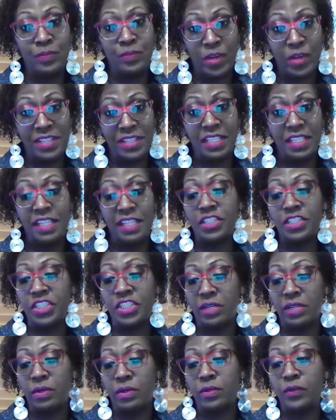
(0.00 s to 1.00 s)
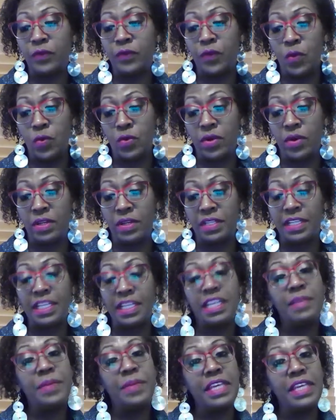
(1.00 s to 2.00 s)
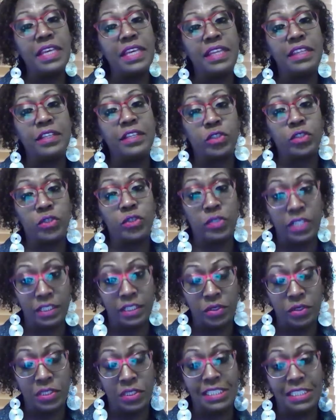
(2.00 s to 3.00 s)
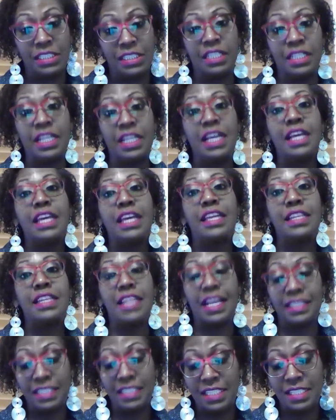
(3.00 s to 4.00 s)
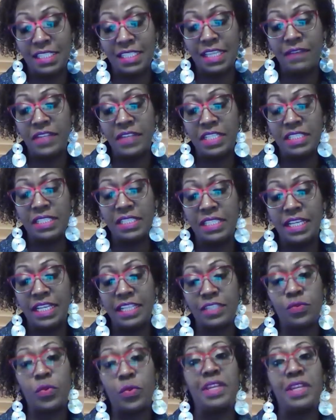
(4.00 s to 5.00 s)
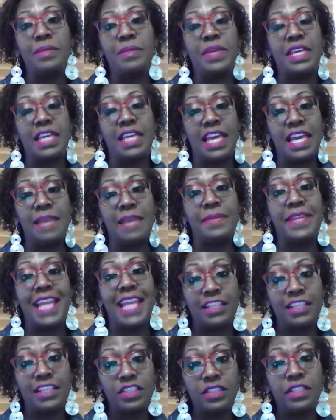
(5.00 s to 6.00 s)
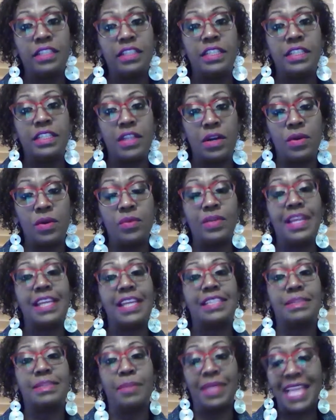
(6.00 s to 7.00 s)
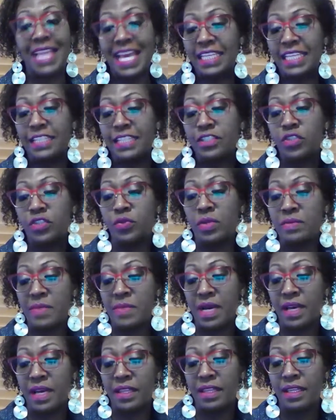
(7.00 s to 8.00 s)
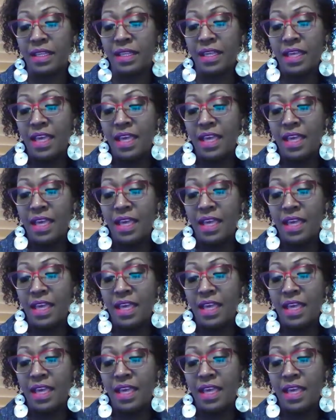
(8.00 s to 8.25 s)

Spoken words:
President Gerald Ford. He began the tradition in 1976 when it became nationally known as Black History Month.